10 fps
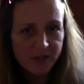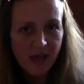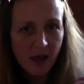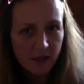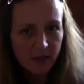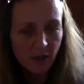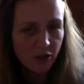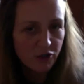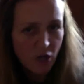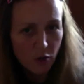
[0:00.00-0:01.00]
salad, on
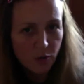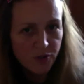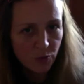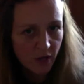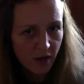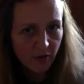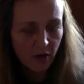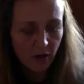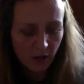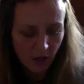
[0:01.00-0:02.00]
your toast,
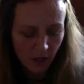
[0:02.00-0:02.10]
whatever.